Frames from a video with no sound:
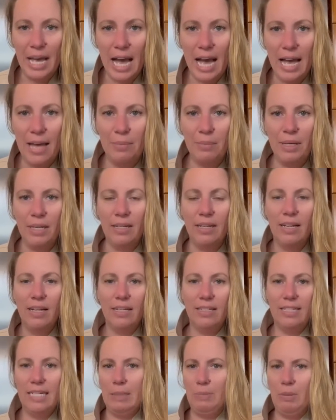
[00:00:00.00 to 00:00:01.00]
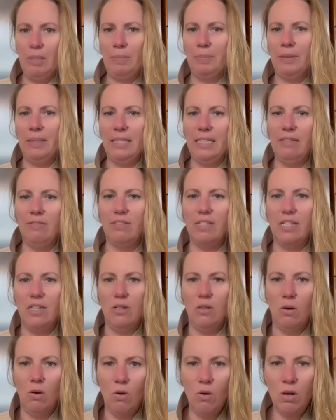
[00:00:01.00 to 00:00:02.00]
I mean, did people even
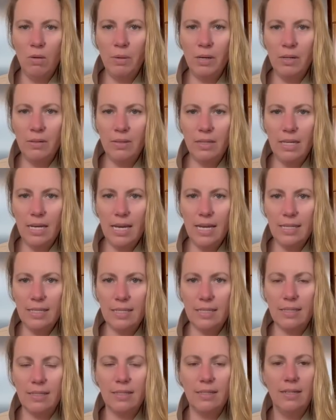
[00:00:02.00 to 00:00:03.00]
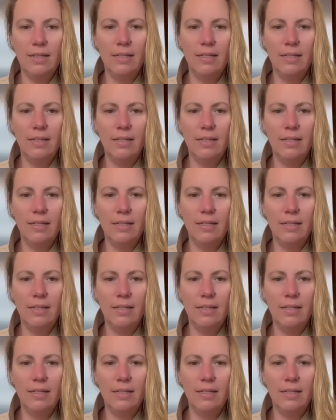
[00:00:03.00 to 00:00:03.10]
know about this?